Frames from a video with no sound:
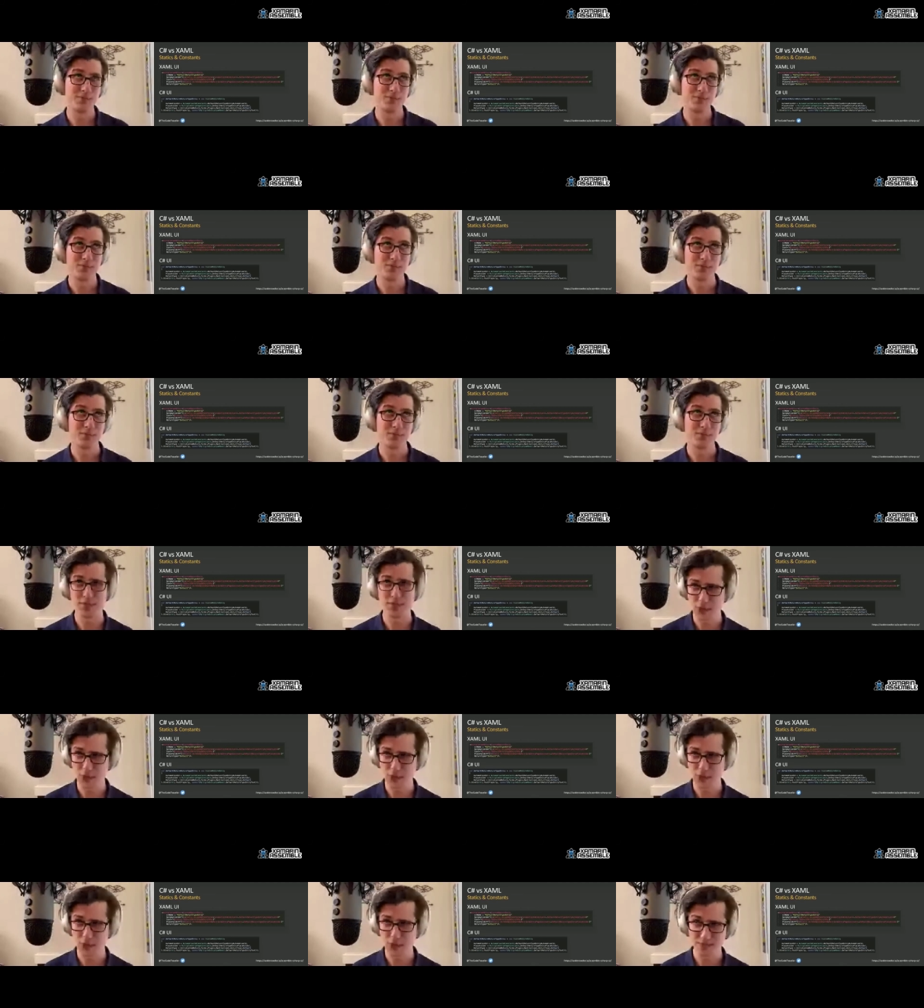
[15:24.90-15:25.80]

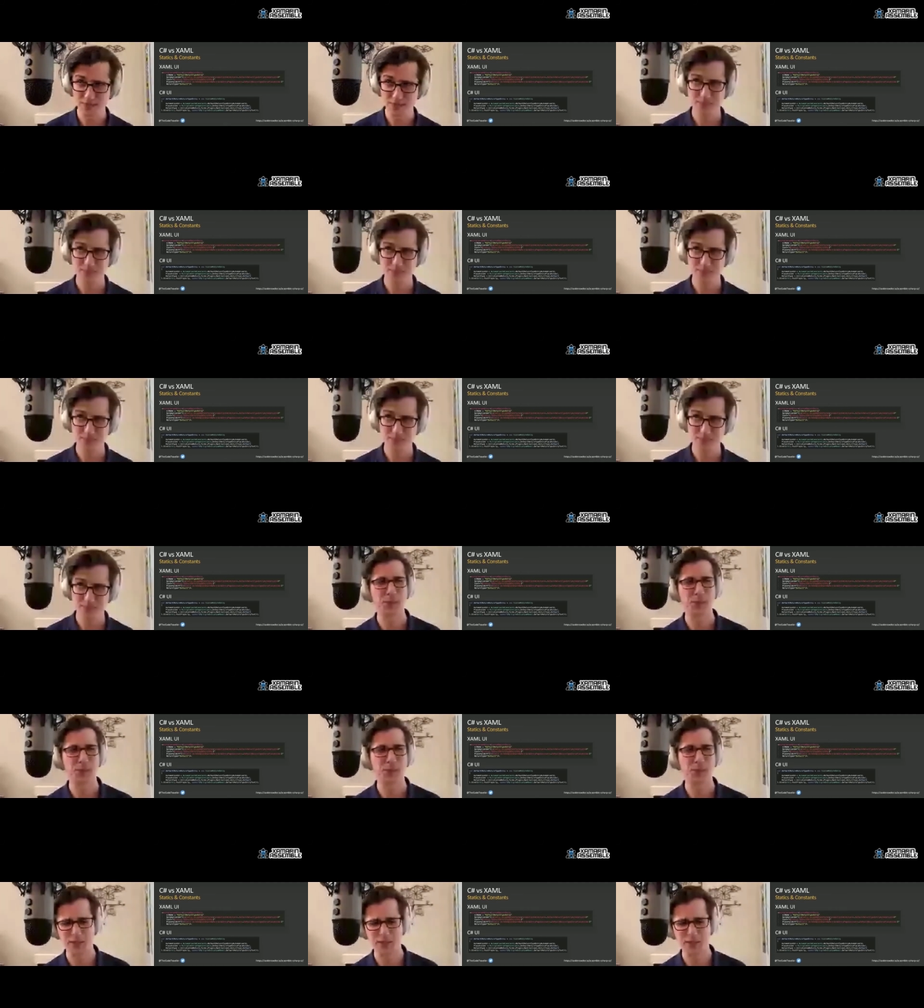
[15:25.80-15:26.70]
field. Yeah, because
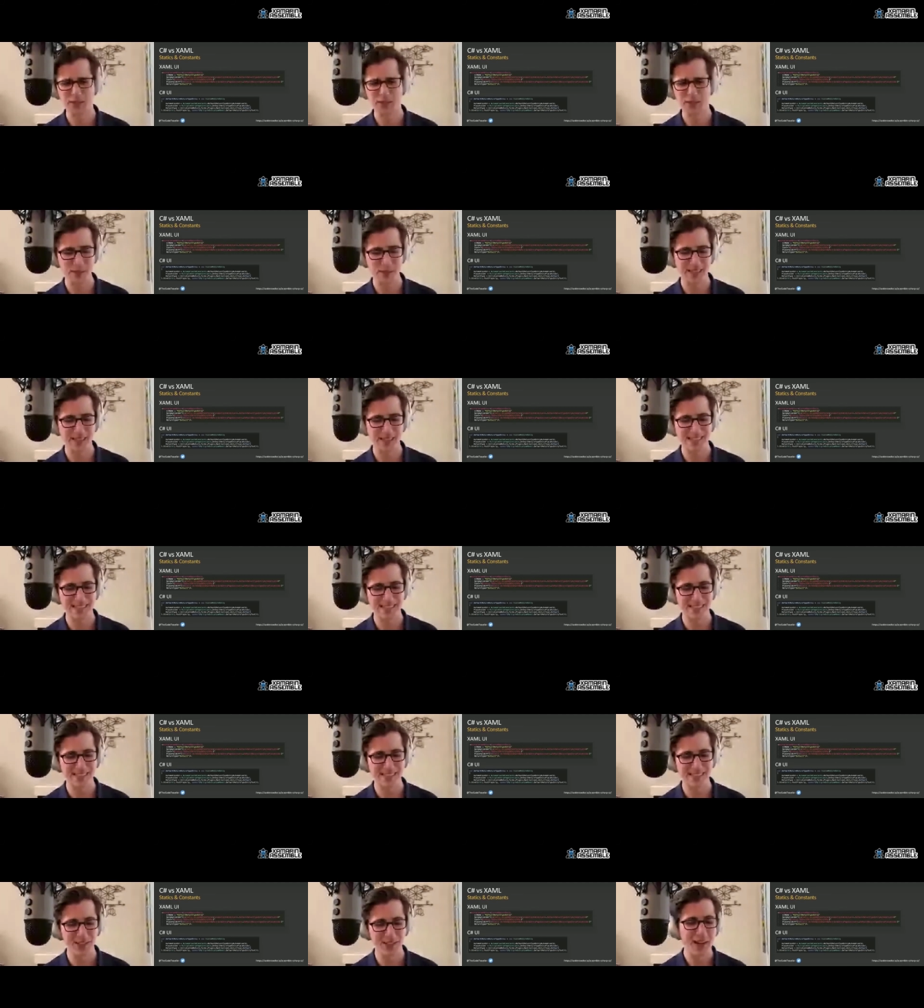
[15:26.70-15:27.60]
properties can't be constant.
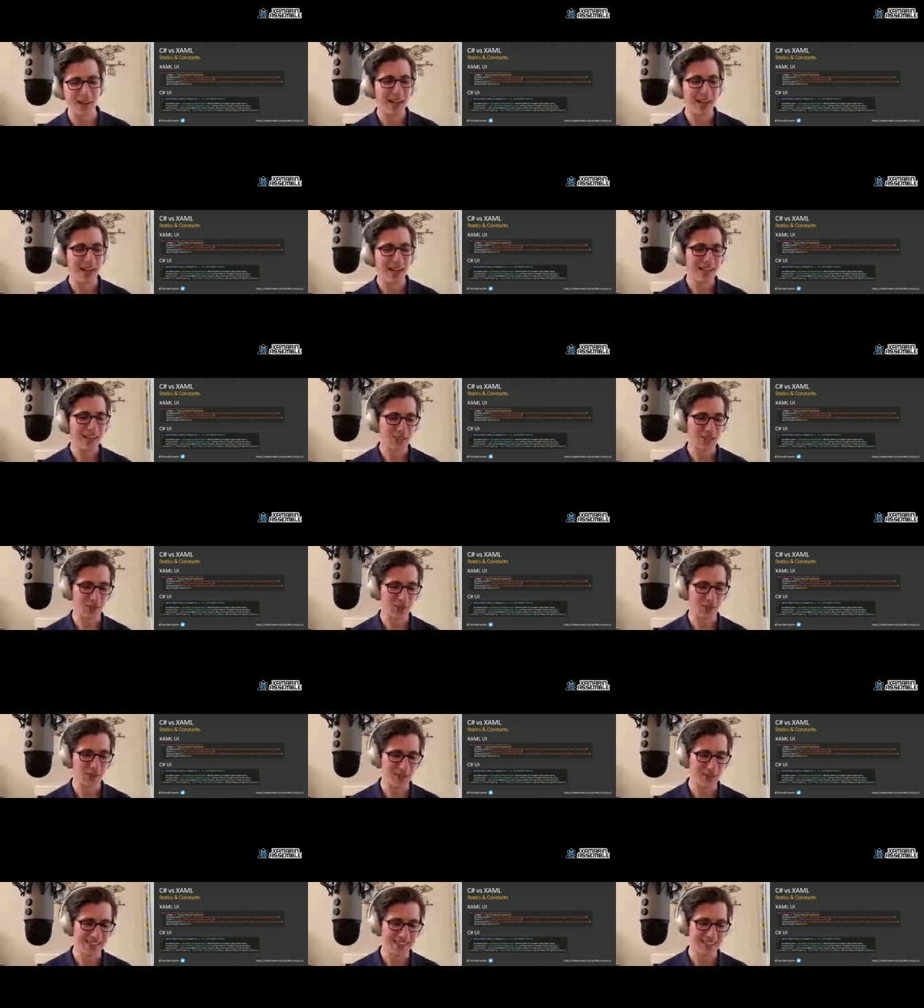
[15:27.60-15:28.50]
So
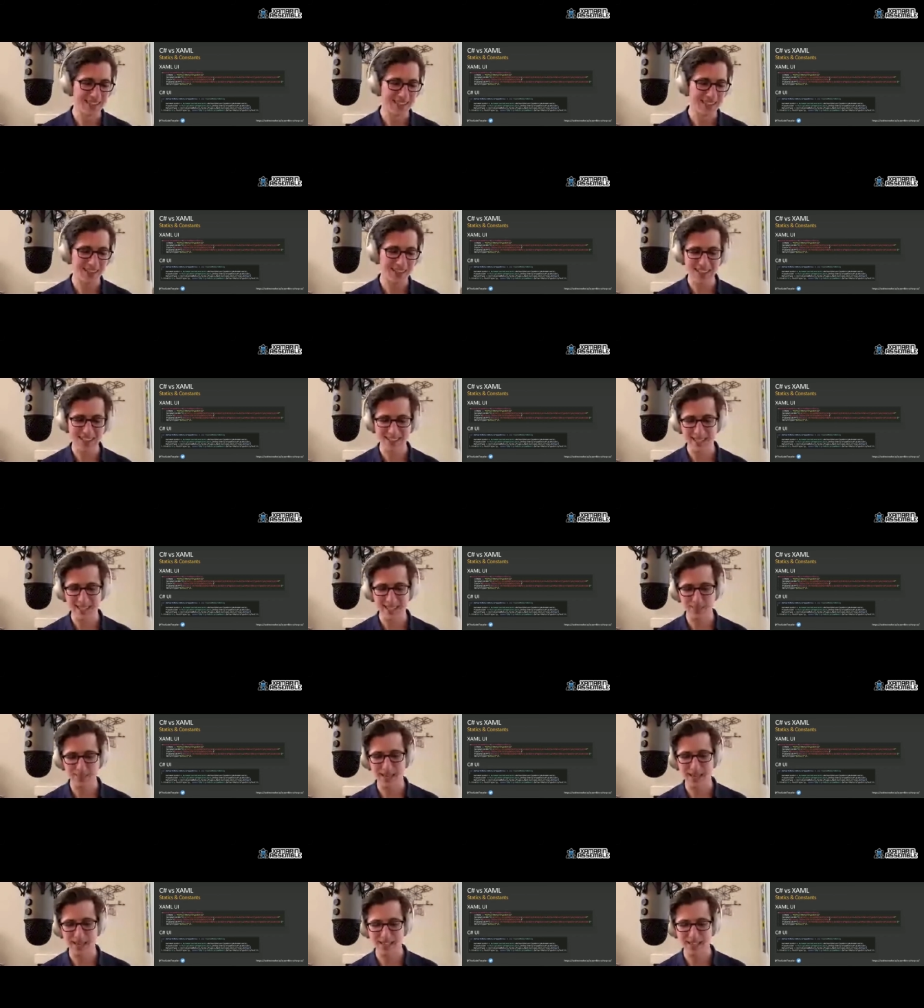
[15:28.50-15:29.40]
that's a class name
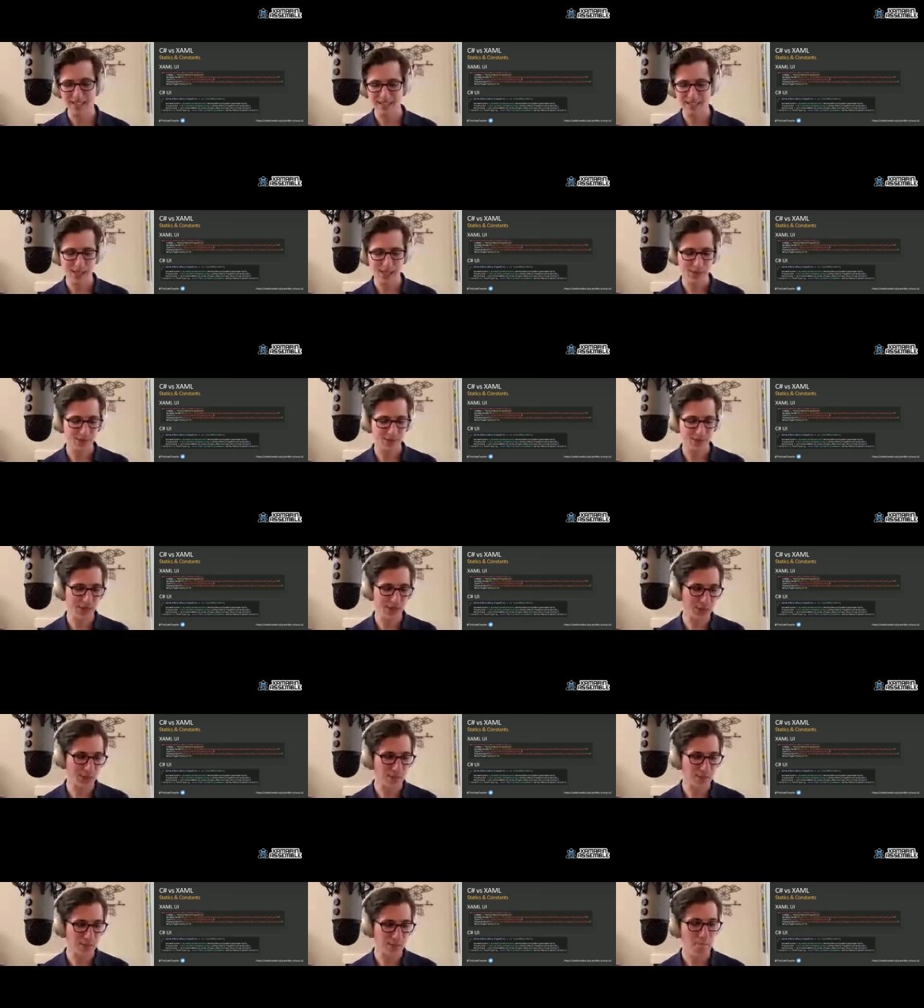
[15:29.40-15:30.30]
dot field.